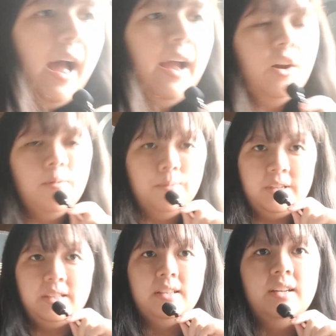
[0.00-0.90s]
I
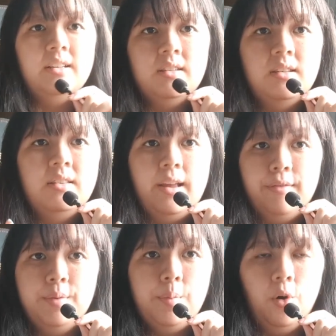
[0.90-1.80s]
completed
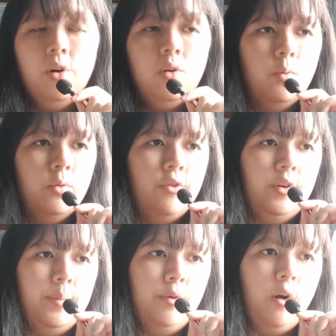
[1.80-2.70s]
Nevermore
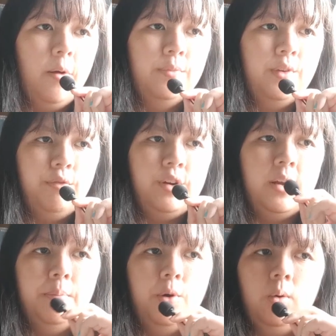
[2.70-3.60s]
for the prompt read
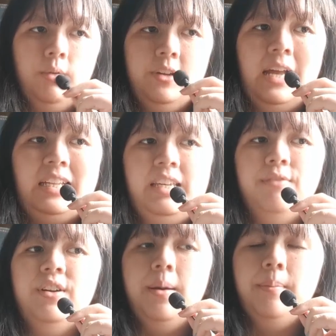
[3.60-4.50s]
a book with an
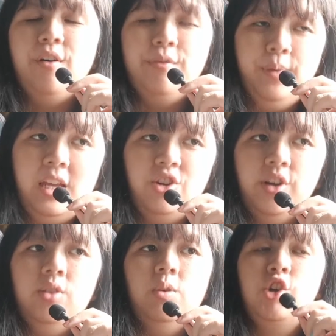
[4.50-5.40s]
uneven number of
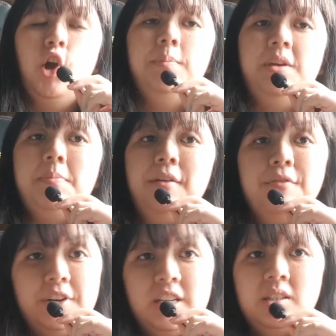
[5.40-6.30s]
pages, which got me my
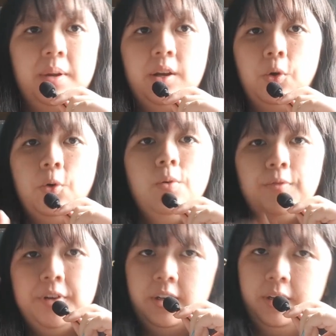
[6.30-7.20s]
first bingo
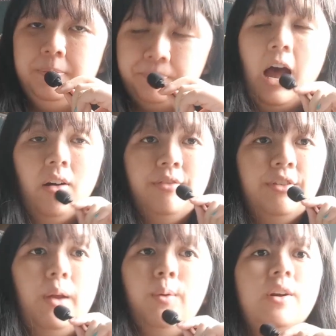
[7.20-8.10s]
over here.
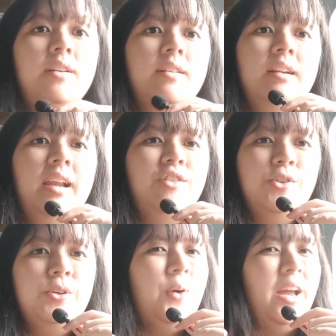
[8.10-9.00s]
However, I will not let
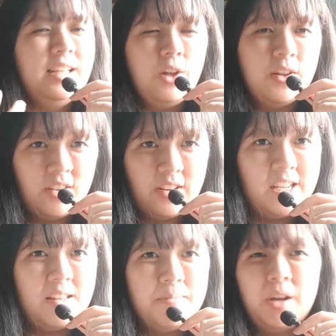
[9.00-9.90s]
you know any thoughts on
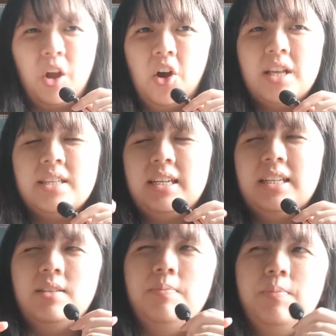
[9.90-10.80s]
it because
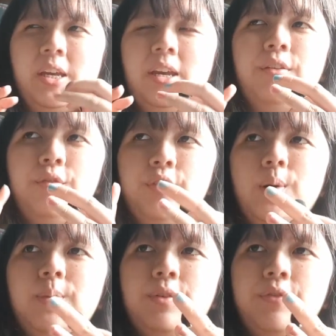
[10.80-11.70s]
it's being
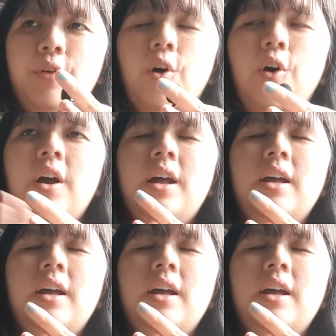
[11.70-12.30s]
filmed for